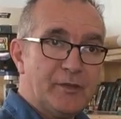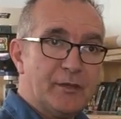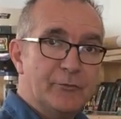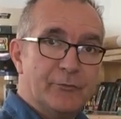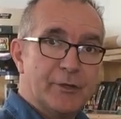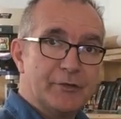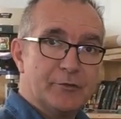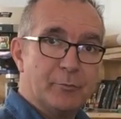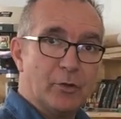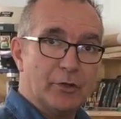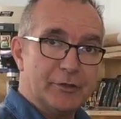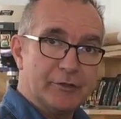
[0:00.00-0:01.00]
French
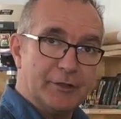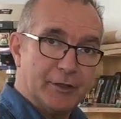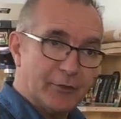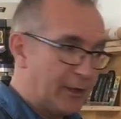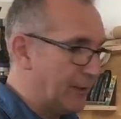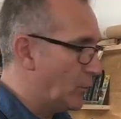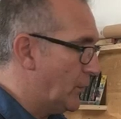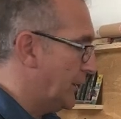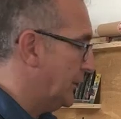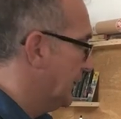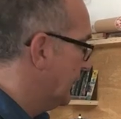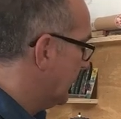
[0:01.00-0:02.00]
polish in the right
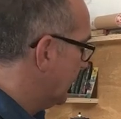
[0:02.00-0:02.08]
way.